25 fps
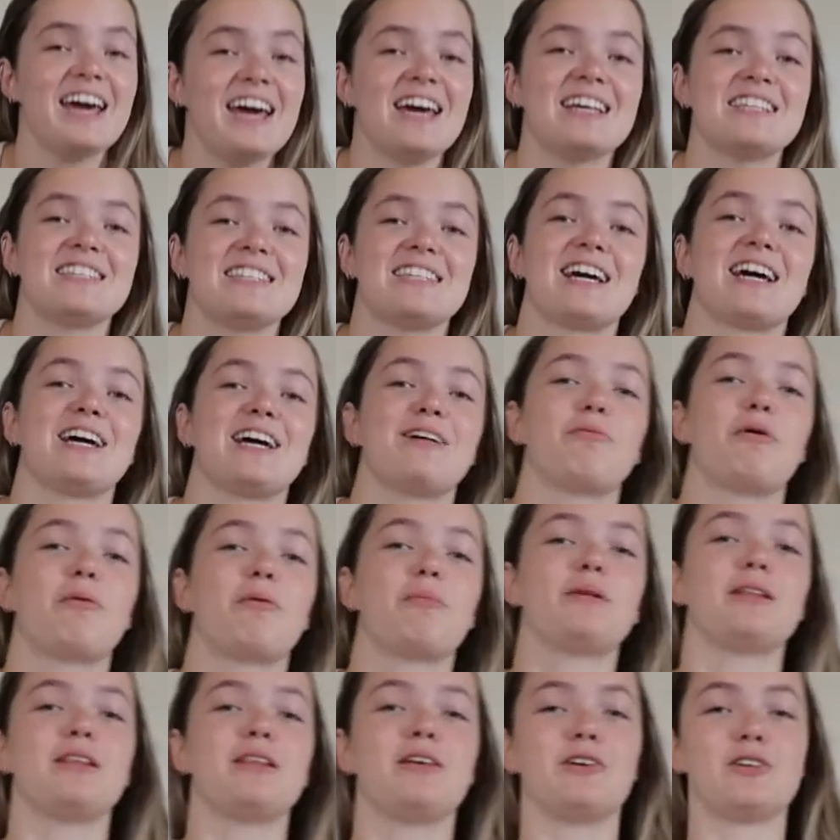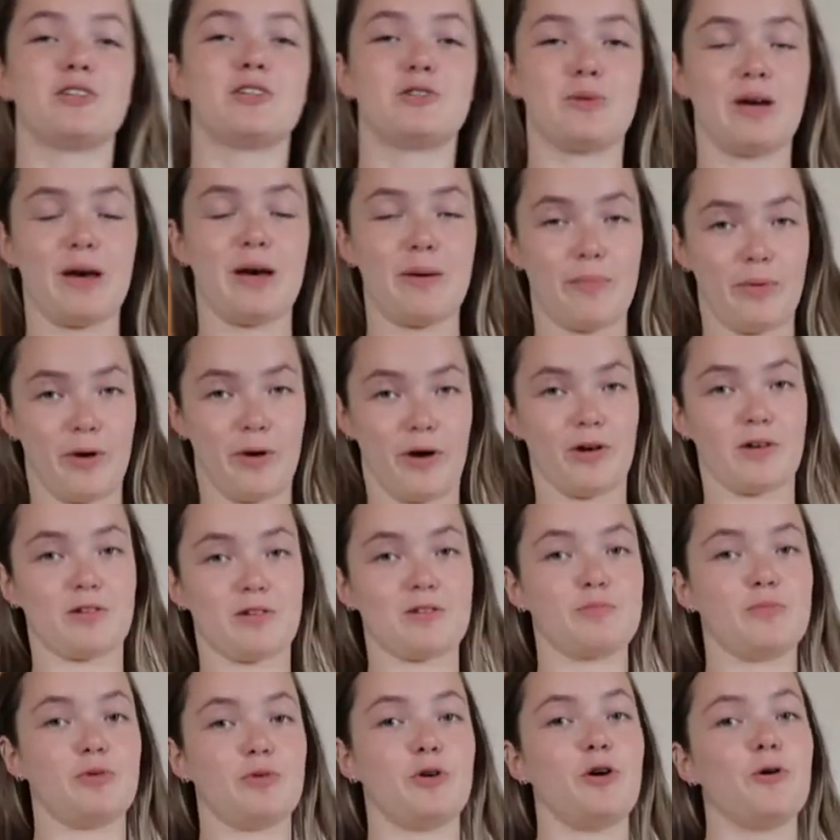It's like a proper little sweat
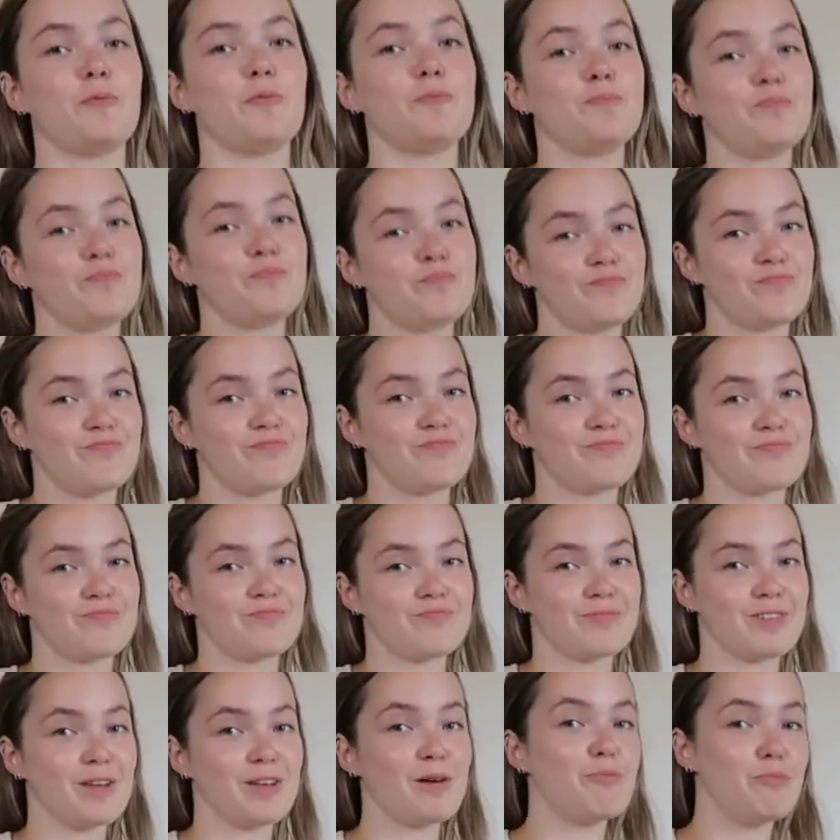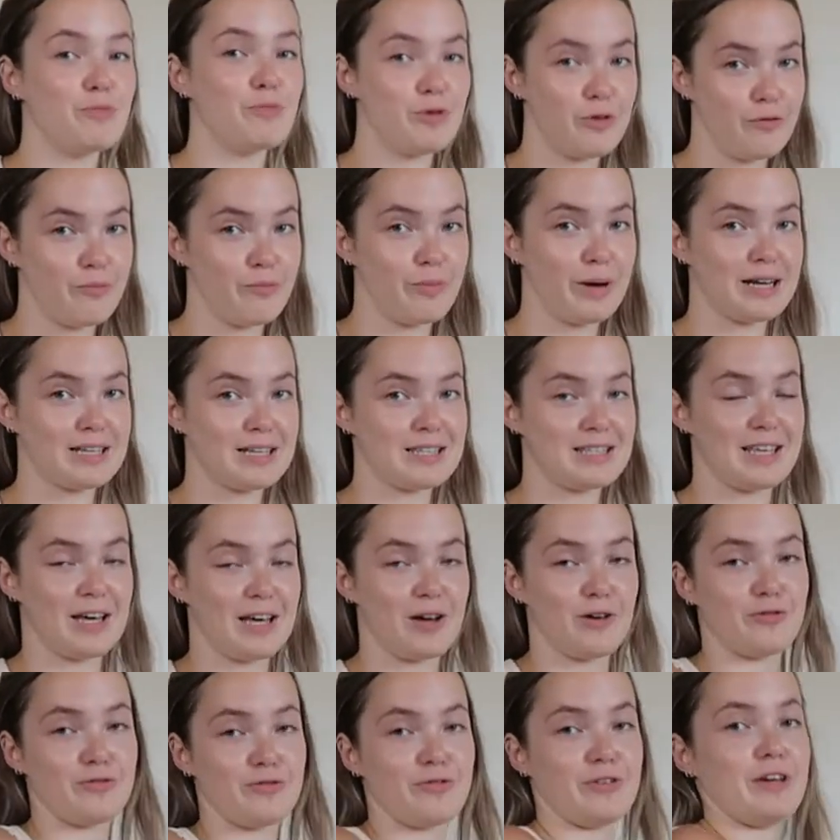box, but moving back to the
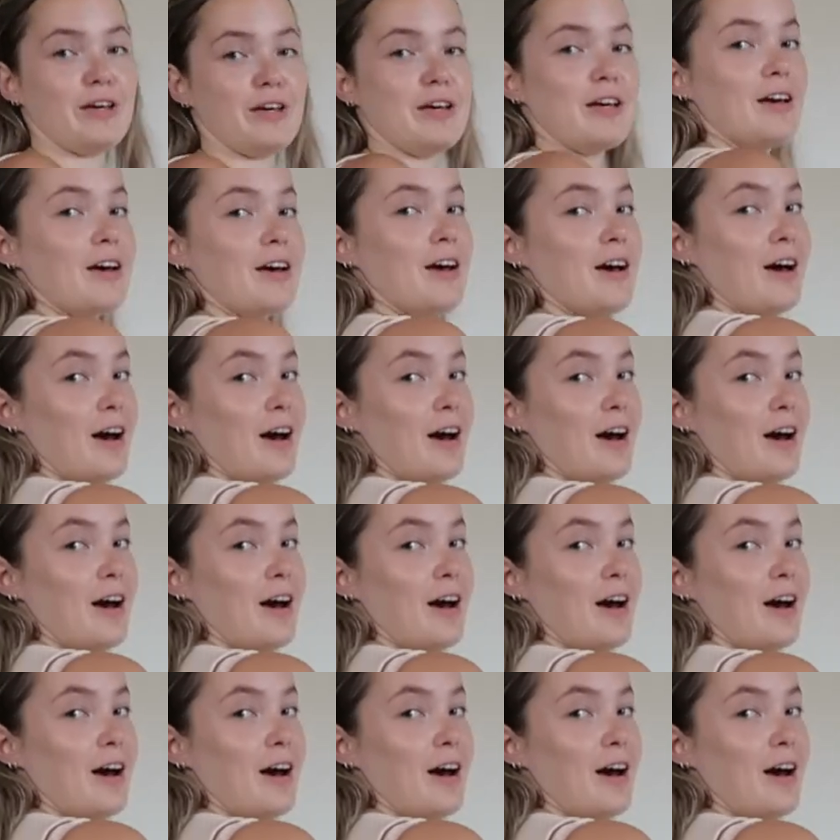outfit.